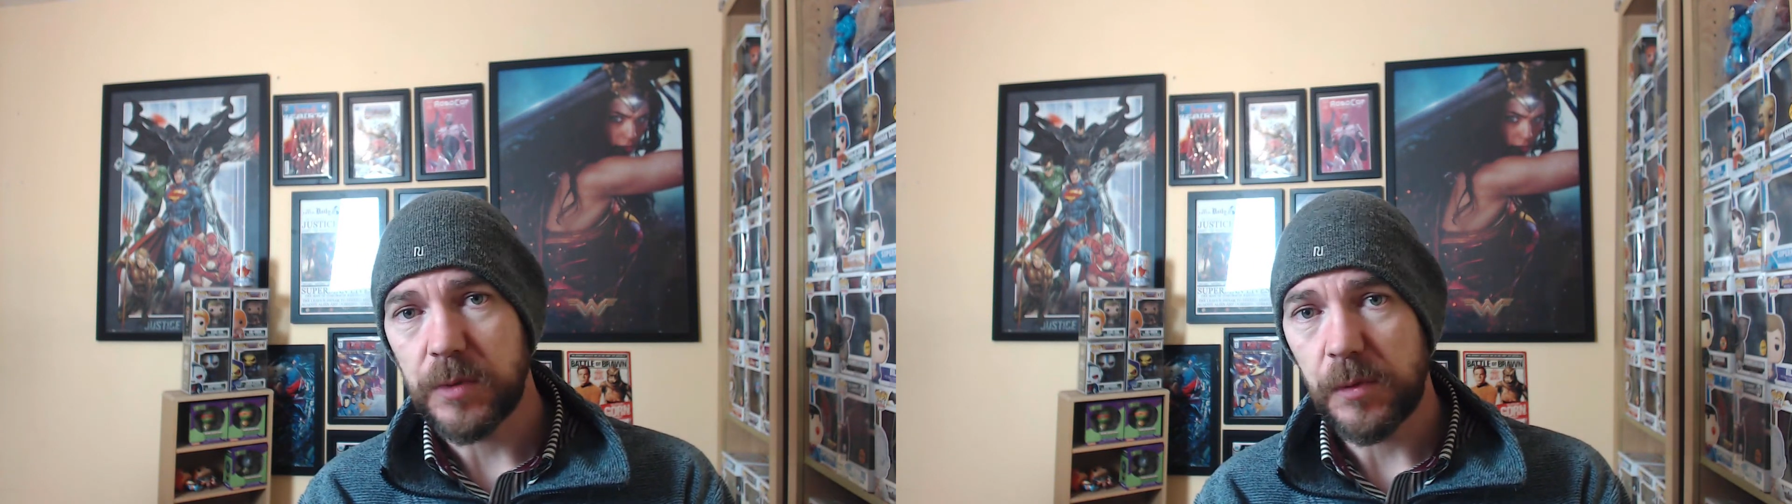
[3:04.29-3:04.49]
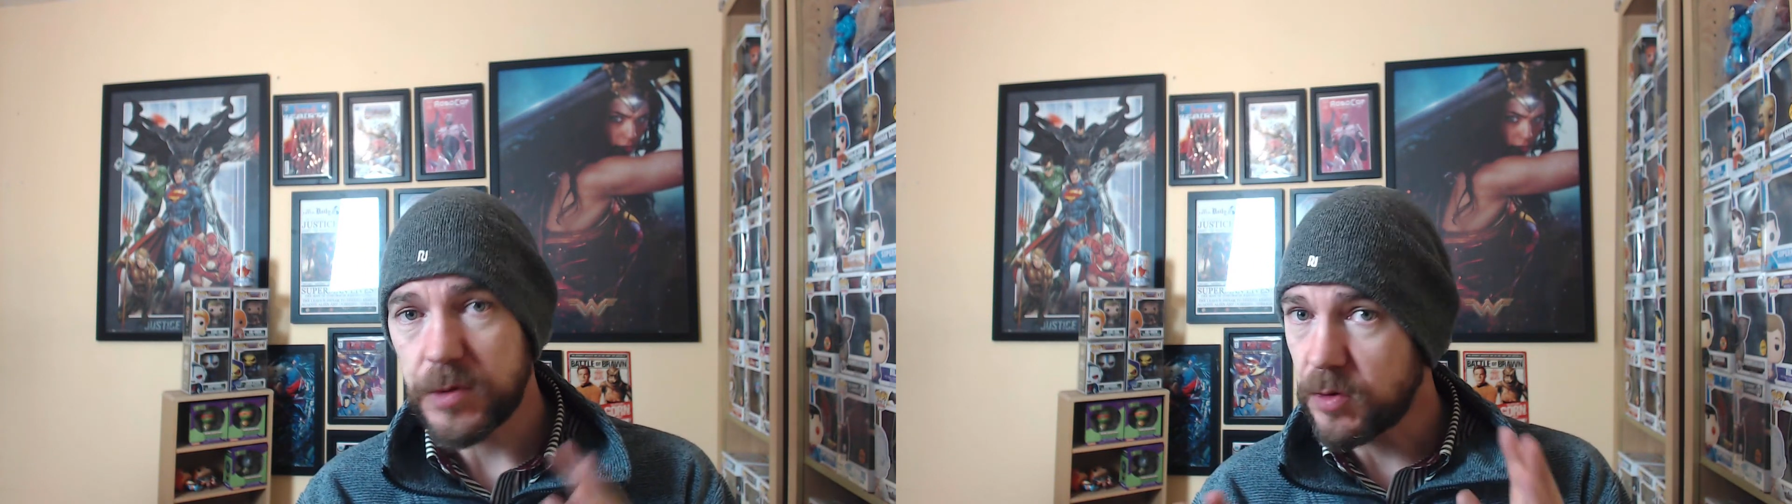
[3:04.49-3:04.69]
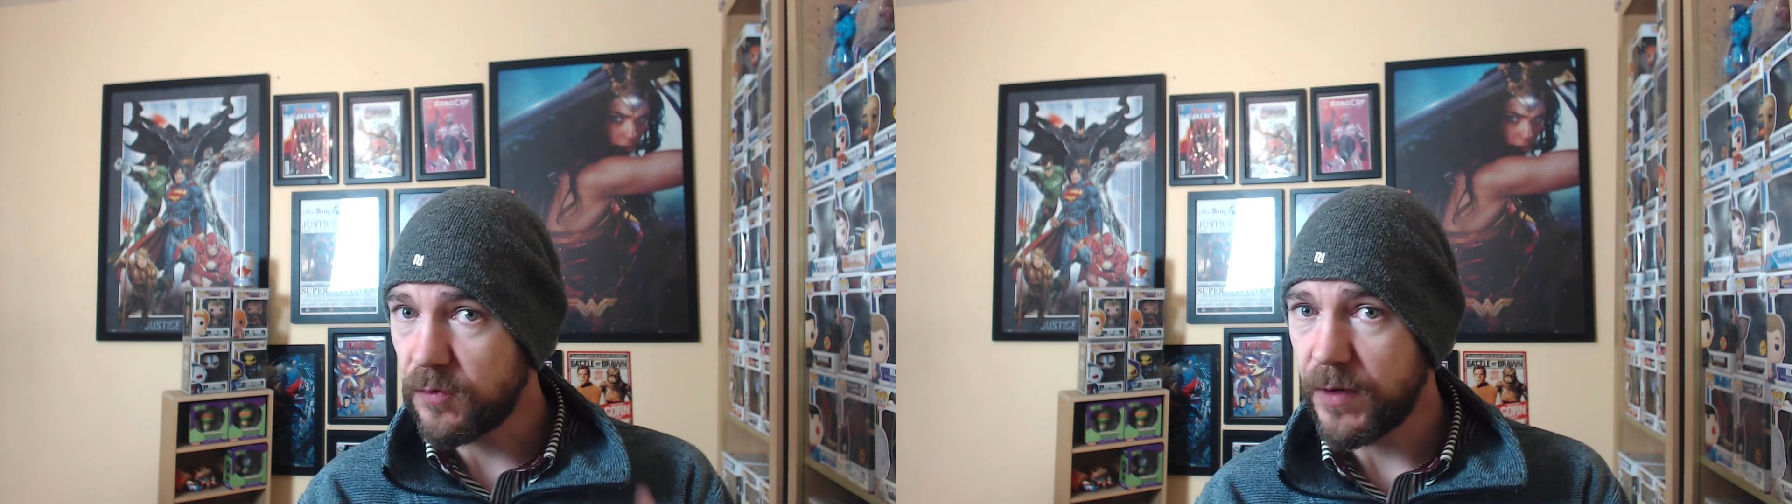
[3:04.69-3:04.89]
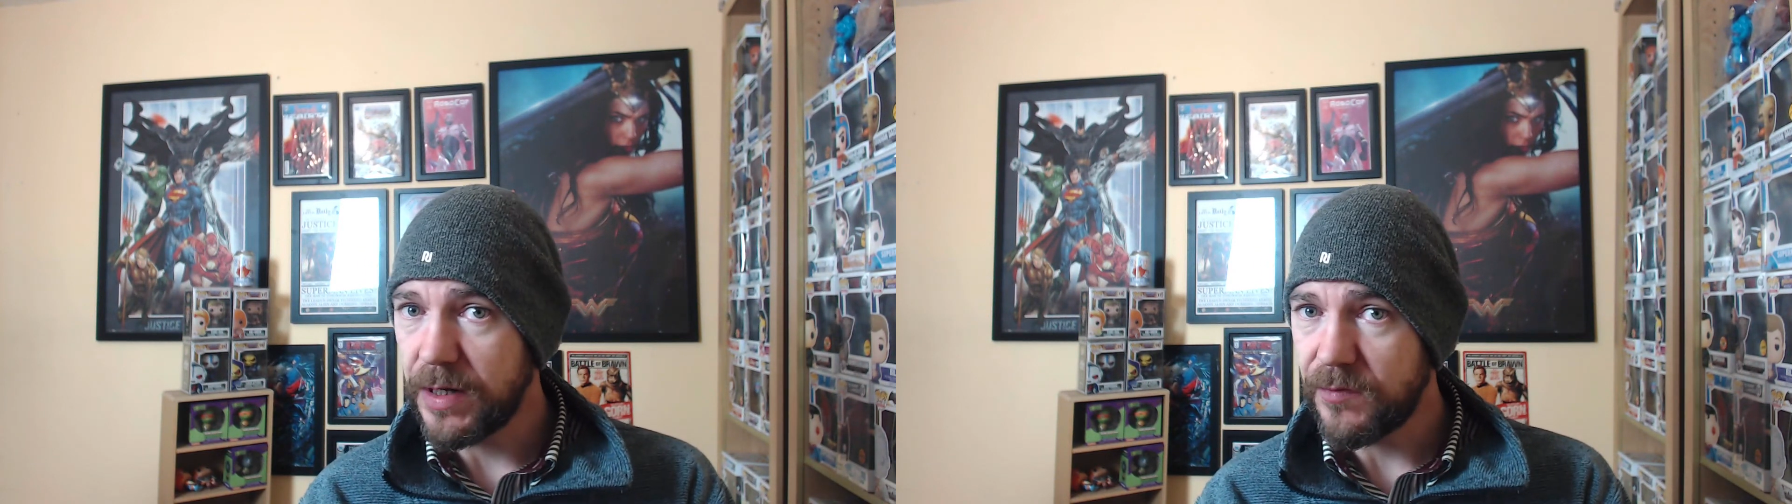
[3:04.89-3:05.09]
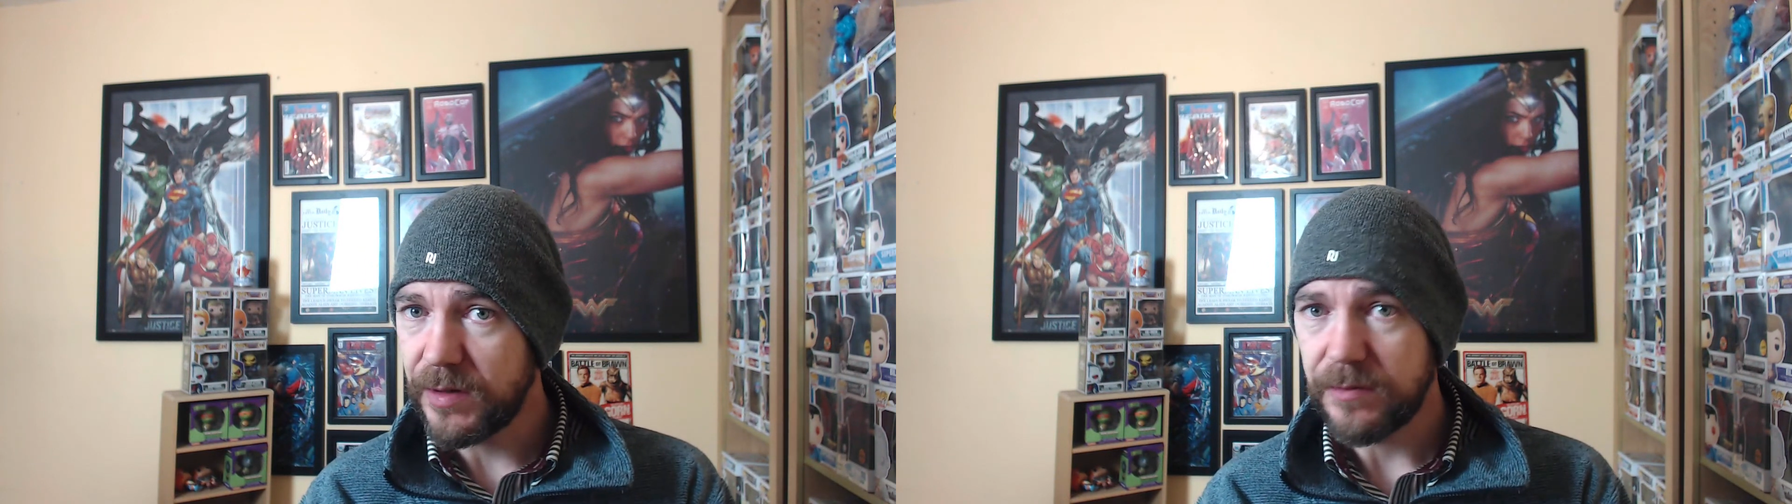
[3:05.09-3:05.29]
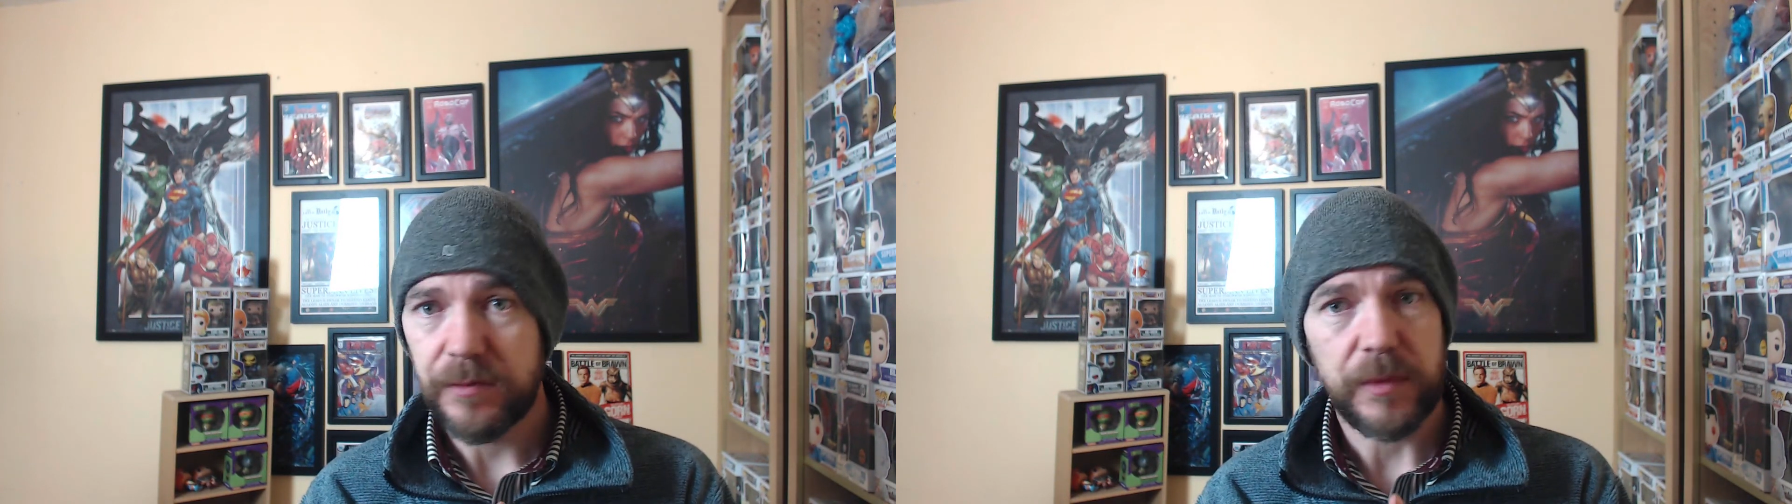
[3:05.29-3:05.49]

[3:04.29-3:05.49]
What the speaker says: 1 was your favourite.